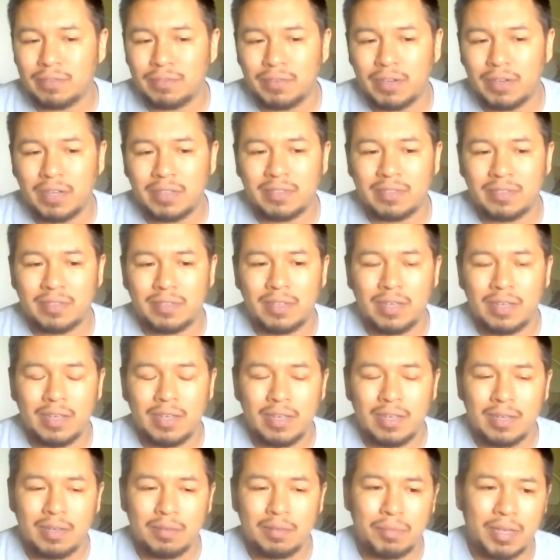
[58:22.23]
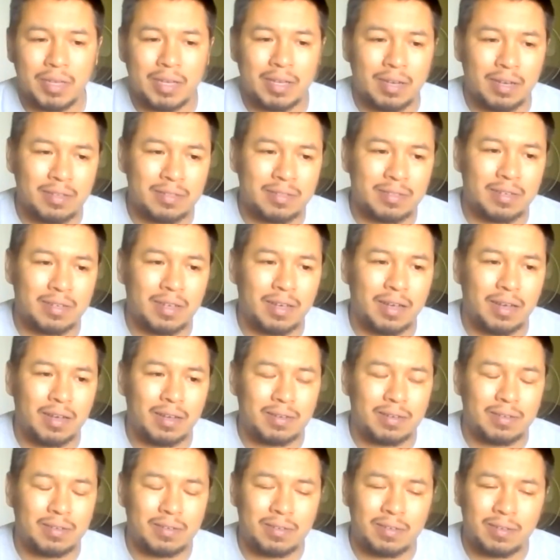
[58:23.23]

of us because uh,